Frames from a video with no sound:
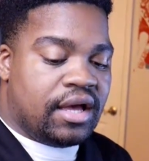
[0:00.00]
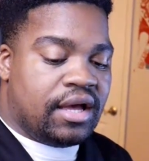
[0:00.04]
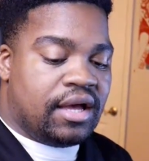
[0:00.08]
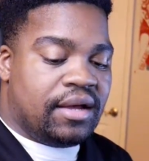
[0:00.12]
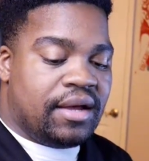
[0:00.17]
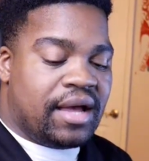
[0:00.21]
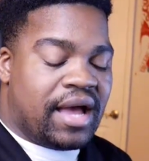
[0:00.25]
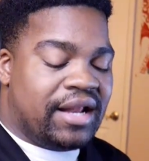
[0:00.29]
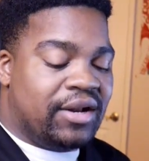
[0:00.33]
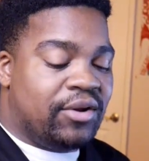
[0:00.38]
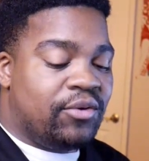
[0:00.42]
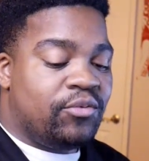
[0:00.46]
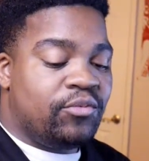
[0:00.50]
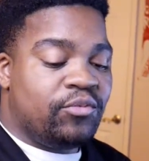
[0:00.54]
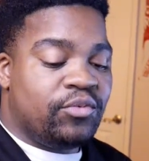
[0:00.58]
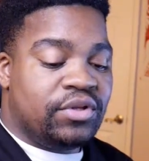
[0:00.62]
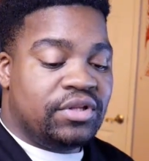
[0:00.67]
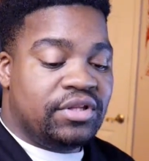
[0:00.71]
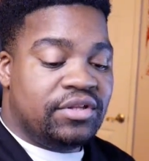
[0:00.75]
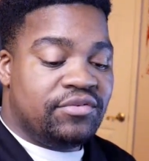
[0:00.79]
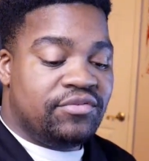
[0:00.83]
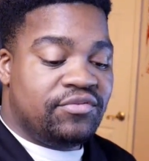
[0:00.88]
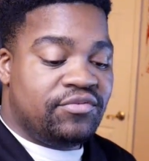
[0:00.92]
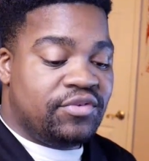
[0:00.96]
I don't really
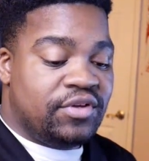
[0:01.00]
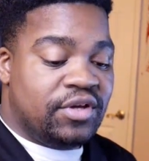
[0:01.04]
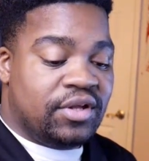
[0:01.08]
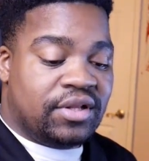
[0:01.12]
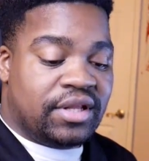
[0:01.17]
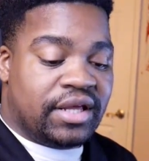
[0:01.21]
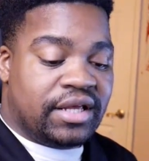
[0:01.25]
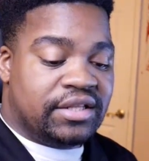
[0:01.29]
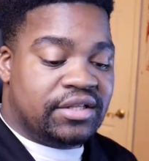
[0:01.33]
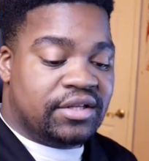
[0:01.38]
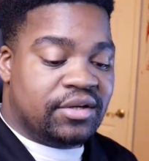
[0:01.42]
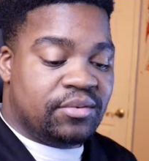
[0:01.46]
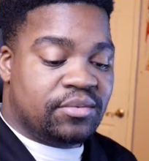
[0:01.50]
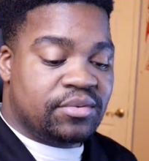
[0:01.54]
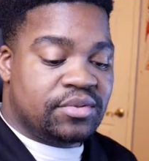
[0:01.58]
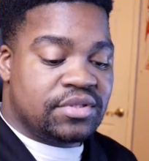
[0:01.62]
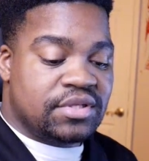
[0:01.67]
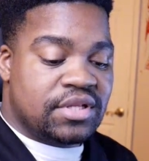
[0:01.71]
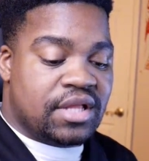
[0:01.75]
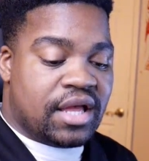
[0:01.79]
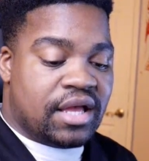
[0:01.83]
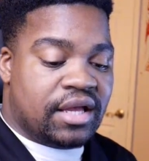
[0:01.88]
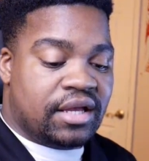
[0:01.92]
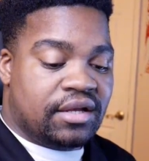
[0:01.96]
feel like there were
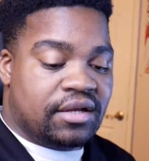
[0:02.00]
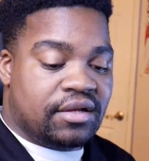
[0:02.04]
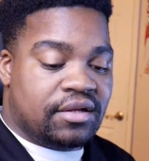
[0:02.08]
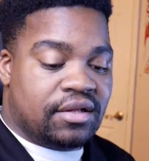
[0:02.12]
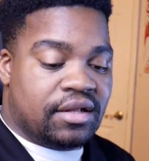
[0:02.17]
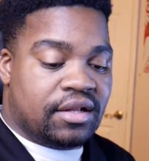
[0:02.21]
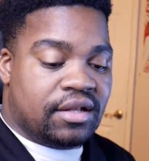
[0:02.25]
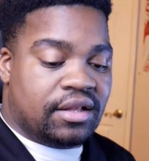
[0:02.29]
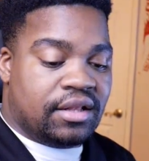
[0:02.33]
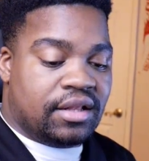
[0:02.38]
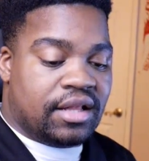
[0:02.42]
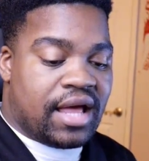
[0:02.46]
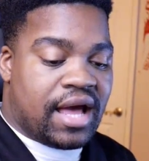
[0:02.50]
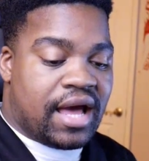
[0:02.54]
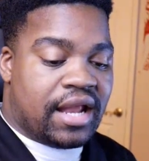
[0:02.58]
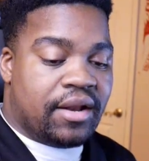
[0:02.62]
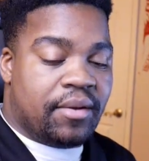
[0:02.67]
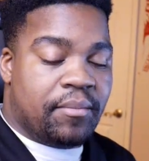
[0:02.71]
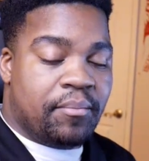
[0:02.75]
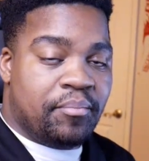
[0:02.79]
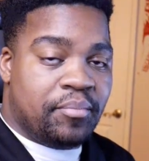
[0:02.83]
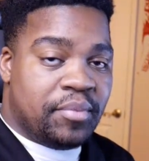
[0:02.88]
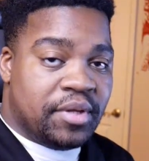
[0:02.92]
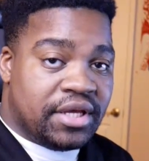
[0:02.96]
like a lot
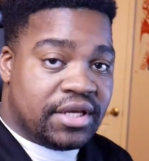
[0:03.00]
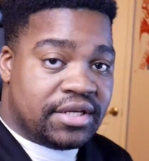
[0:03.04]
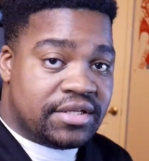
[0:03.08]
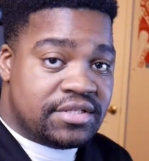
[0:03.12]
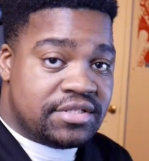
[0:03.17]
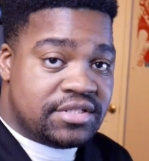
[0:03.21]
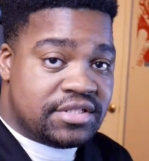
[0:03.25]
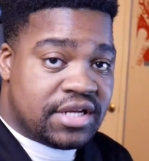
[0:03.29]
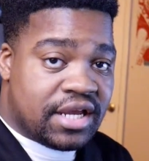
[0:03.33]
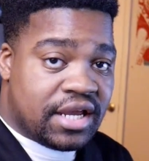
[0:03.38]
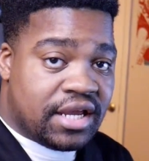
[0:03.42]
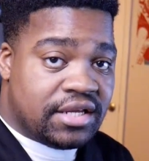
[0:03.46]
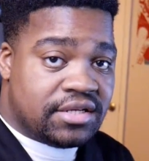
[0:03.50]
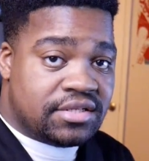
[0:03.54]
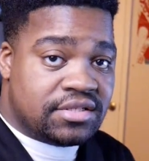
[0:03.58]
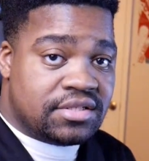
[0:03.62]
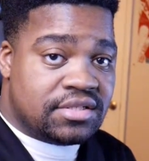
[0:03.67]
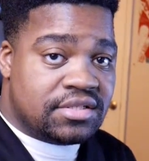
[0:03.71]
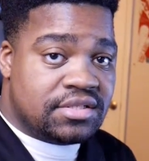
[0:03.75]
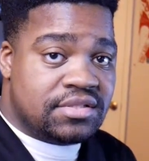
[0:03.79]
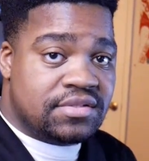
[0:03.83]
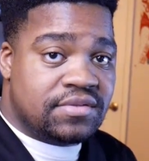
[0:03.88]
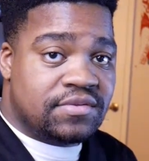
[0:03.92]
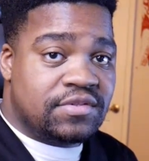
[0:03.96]
of big
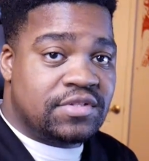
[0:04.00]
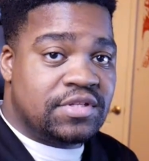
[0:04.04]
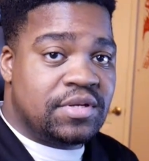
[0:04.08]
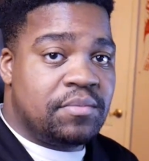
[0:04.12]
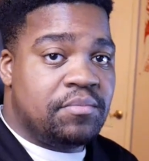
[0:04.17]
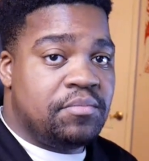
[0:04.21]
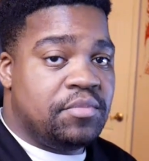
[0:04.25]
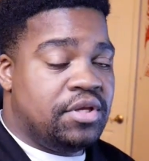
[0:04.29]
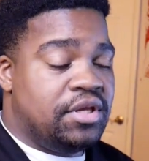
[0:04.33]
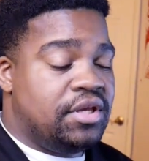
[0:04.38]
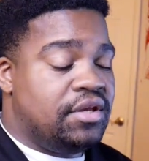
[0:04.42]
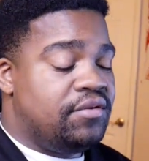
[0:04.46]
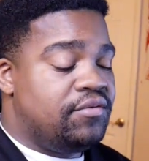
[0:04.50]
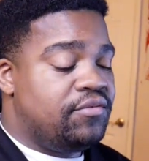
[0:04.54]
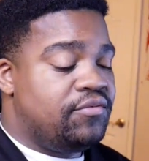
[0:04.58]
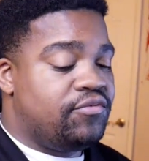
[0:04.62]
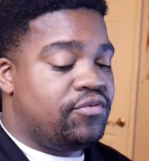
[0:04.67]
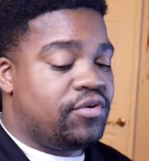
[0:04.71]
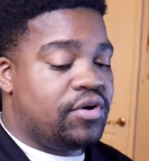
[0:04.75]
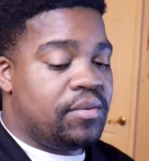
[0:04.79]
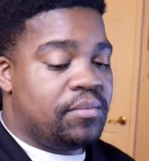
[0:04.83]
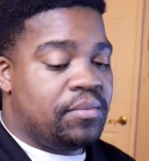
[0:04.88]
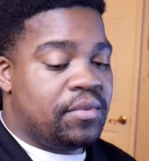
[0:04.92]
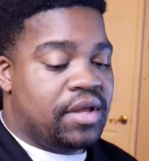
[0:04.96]
changes to me
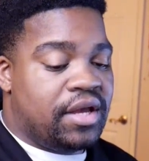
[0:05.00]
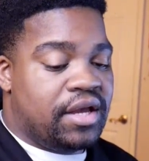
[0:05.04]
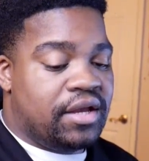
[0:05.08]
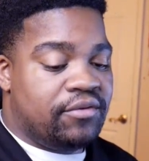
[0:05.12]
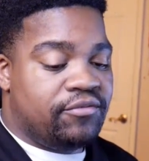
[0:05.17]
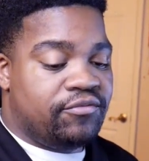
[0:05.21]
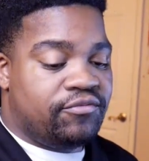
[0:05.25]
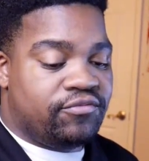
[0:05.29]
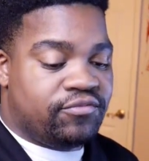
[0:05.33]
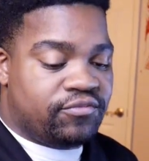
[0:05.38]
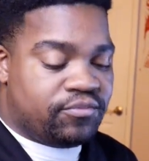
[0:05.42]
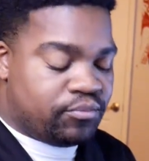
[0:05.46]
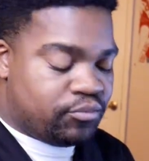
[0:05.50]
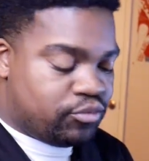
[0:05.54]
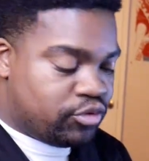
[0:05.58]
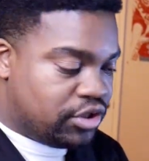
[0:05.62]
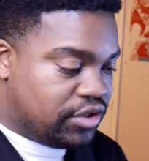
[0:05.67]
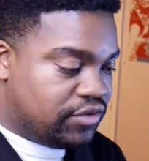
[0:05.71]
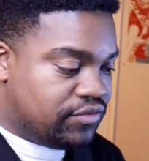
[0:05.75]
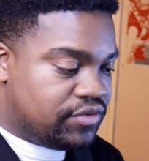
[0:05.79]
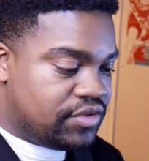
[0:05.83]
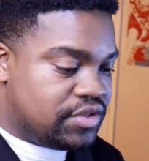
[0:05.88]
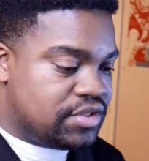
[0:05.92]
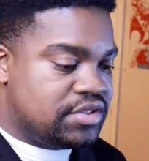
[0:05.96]
from like
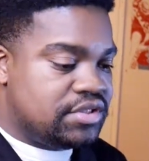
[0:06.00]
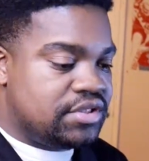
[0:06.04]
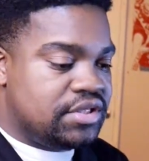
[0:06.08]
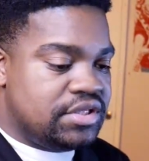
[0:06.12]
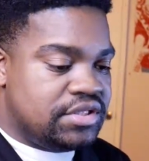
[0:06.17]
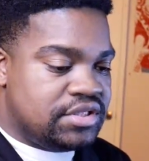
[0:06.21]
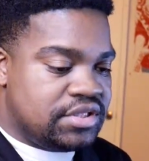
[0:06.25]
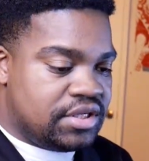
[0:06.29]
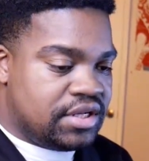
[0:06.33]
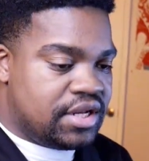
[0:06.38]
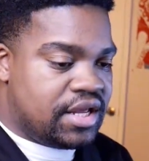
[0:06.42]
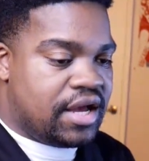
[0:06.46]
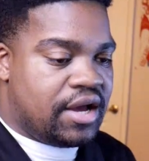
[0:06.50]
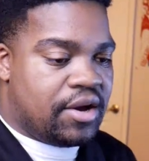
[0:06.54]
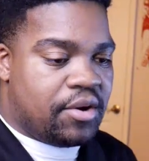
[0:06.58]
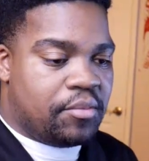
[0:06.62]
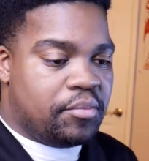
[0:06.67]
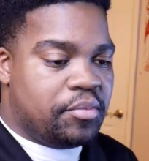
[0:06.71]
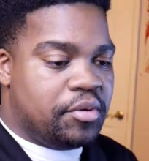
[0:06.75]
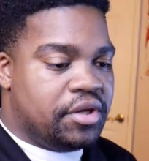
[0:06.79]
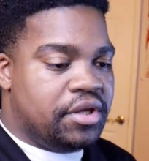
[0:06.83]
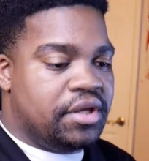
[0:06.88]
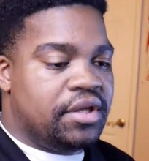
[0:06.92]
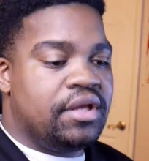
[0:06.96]
previously to now,
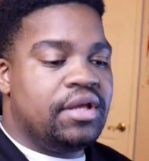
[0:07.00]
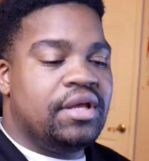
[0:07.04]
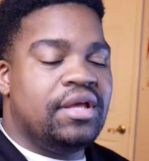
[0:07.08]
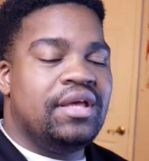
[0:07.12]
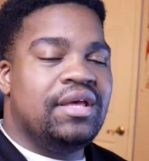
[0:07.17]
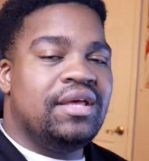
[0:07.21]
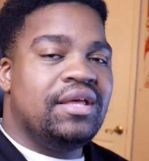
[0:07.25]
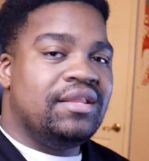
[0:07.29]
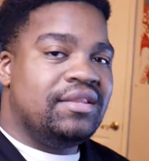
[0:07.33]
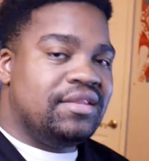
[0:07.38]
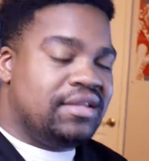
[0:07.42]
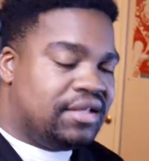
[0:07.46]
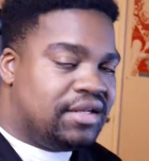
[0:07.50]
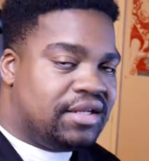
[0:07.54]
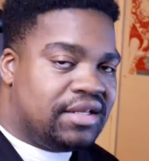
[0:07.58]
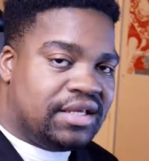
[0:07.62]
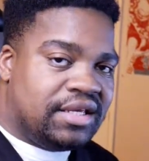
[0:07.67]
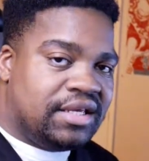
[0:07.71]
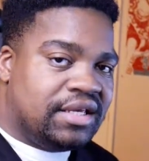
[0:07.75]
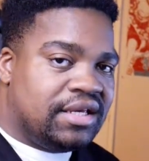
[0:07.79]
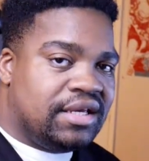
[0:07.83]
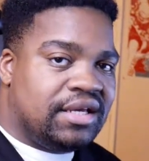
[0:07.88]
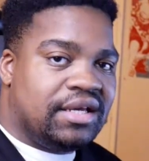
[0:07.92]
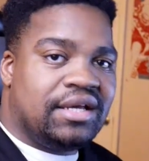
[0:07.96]
but then
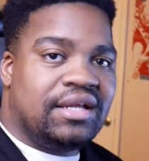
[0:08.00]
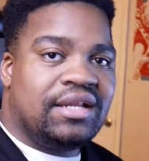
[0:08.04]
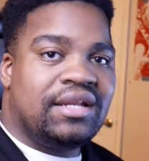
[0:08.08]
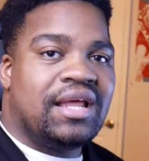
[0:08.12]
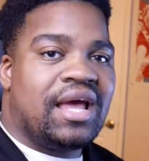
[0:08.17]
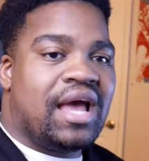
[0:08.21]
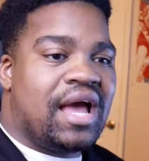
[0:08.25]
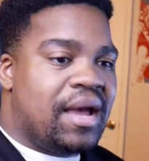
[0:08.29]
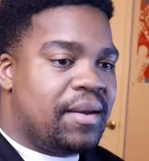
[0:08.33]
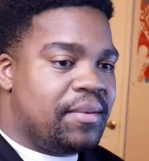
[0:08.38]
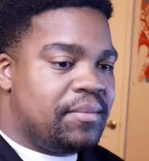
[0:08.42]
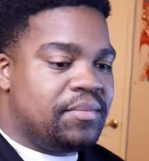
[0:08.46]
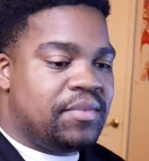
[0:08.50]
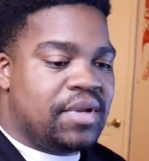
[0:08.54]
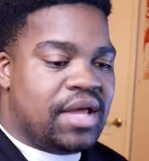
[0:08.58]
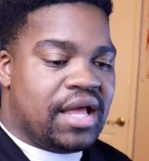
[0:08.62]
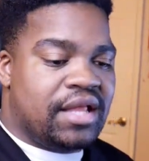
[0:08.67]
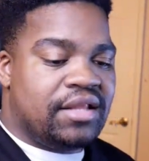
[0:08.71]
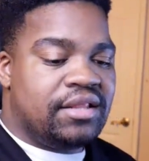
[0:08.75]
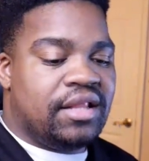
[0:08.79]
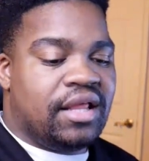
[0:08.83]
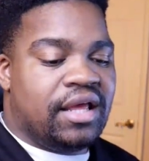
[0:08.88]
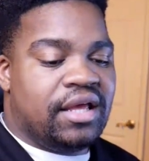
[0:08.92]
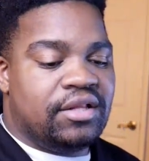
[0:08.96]
again, I'm
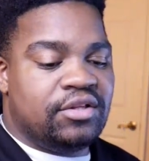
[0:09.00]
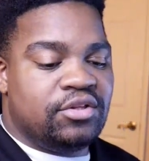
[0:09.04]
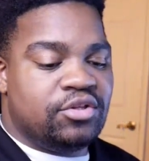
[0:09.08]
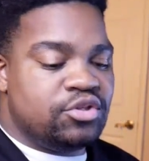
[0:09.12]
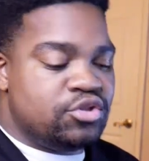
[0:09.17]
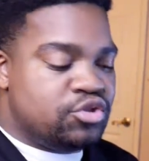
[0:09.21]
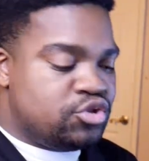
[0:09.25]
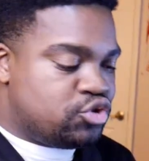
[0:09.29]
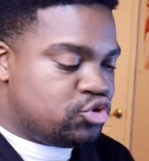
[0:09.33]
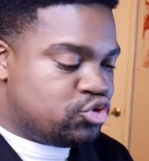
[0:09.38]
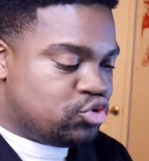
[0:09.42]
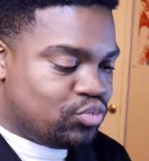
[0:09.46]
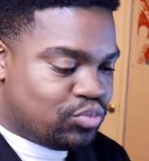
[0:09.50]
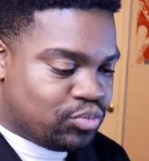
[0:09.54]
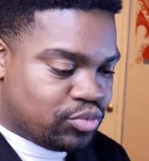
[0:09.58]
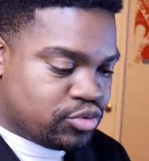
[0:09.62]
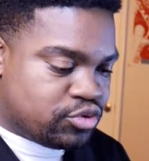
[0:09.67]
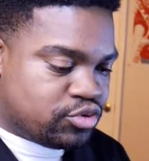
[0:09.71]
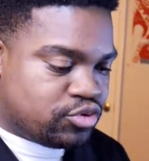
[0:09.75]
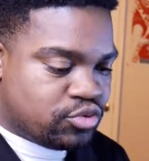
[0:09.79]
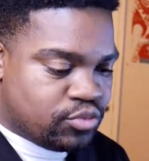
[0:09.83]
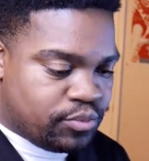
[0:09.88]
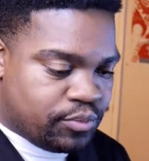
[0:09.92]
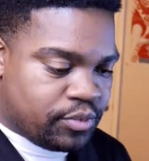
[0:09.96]
not like the super
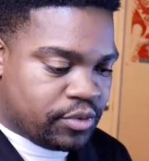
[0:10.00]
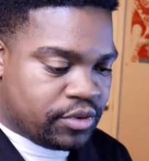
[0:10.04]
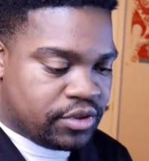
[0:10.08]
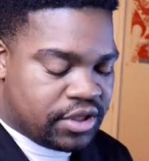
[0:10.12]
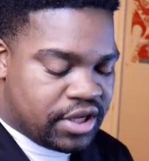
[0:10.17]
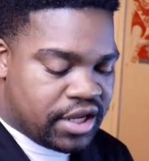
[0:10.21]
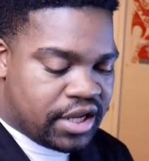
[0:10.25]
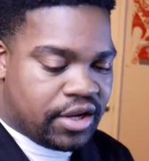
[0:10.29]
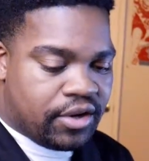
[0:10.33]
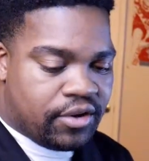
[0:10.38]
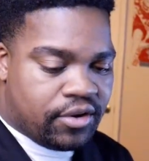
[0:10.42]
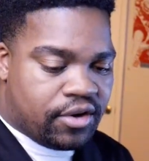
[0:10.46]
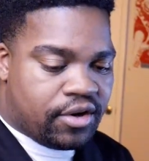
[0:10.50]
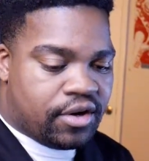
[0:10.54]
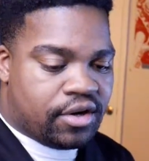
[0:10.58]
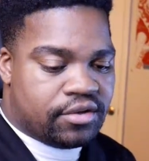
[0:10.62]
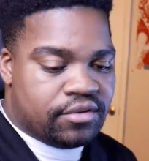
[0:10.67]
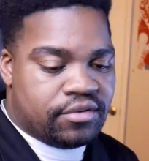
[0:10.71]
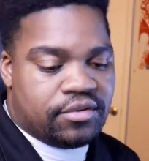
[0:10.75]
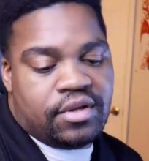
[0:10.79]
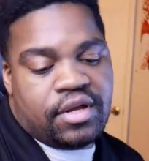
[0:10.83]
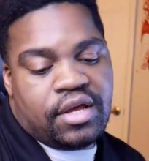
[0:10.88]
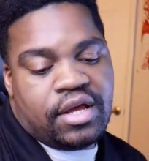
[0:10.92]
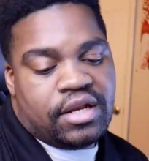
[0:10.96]
diehard
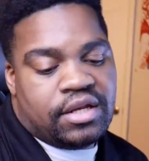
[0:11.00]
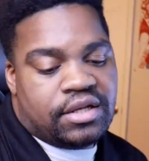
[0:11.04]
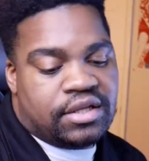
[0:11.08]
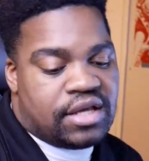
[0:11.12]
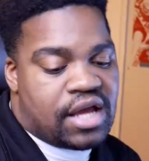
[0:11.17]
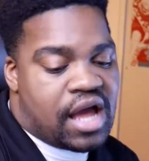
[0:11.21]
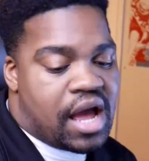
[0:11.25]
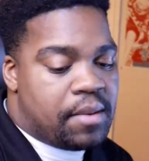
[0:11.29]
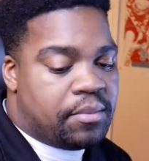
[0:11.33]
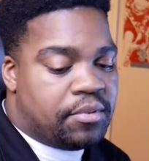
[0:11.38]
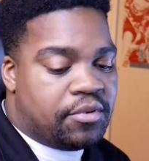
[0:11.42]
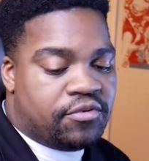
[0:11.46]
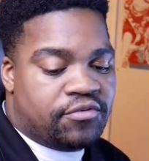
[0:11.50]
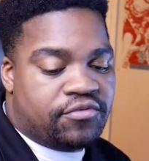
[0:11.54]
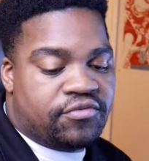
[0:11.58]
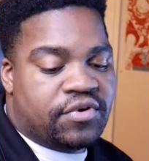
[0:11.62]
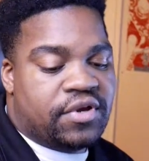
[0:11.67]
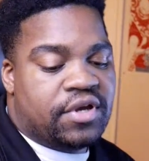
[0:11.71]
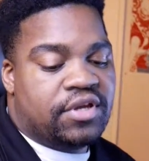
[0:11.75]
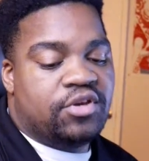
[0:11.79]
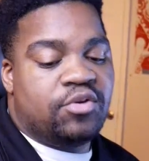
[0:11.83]
Diablo fan.